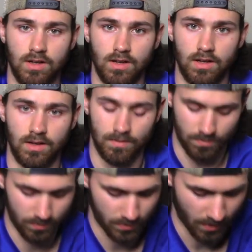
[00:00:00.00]

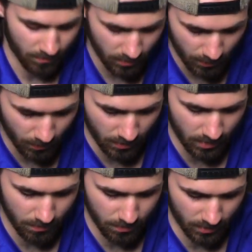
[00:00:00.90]
definitely
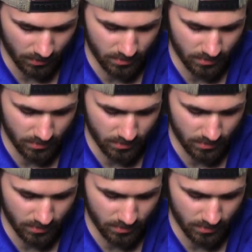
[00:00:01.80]
pick up like a